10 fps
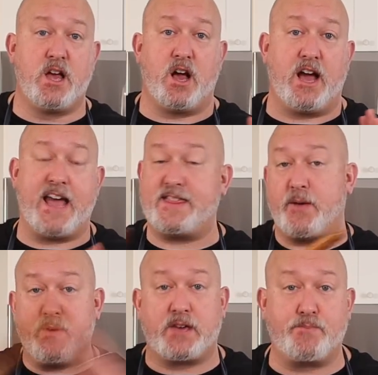uh, and
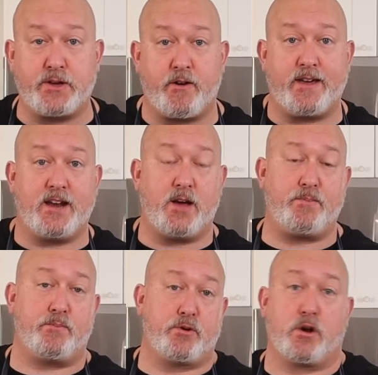then we can puree it up
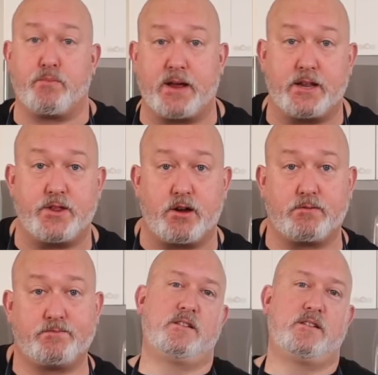and put our bread in there.